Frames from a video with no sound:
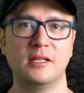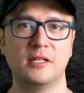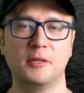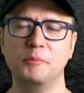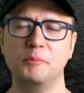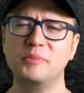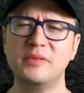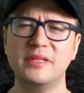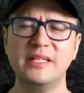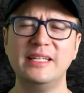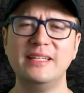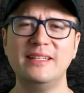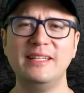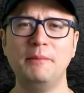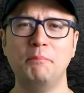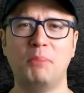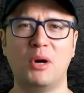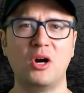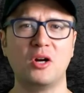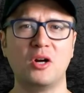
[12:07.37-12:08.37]

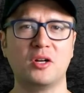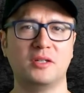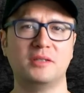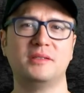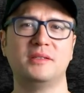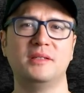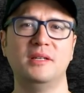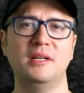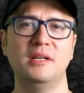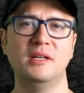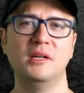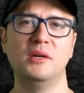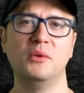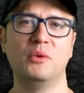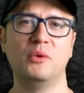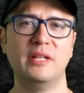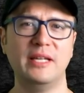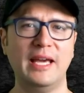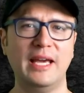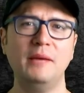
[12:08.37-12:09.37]
Completely bonkers.
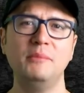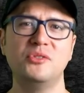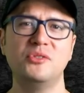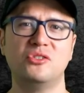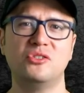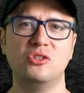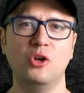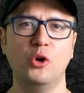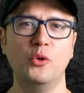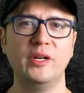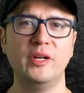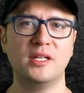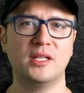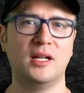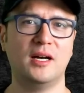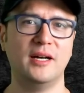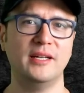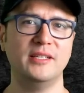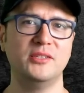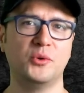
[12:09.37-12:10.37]
With a game so
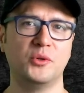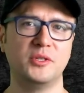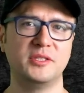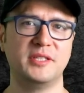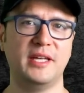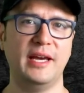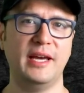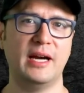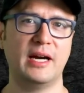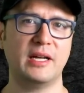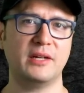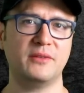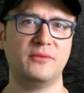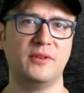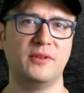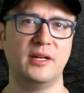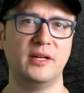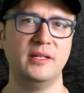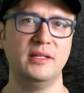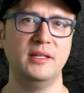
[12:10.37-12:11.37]
inclined towards chaotic
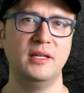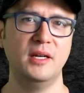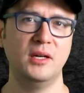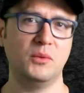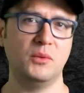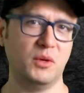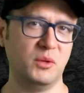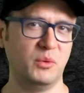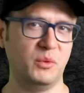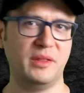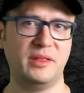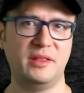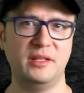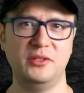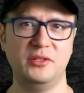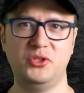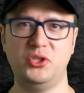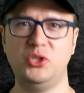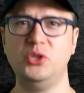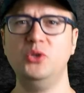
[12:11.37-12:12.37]
fun, what with
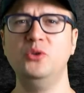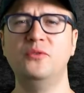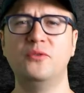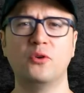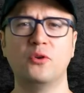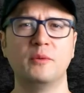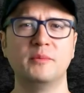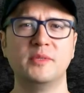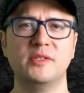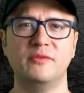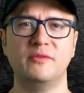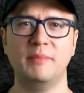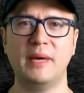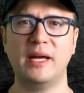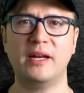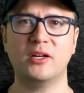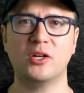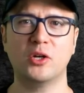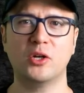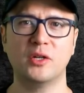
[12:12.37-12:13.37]
the two forms of
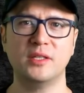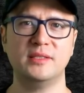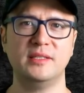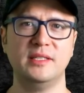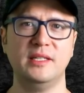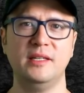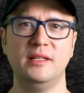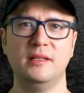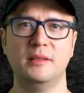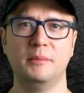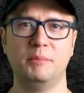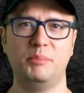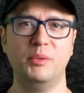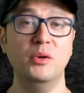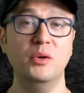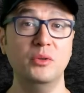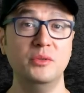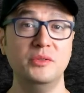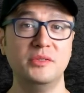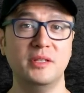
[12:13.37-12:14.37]
metacurrency, the
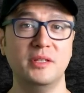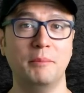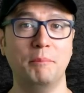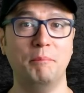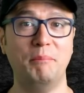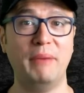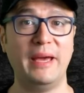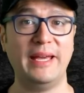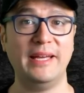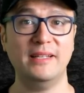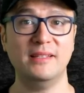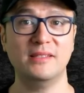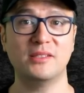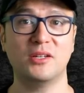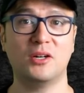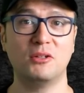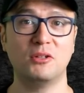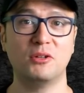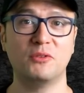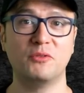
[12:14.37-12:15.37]
boons and the
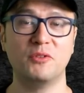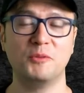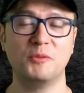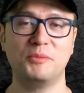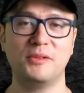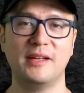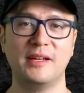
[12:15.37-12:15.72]
banes all over the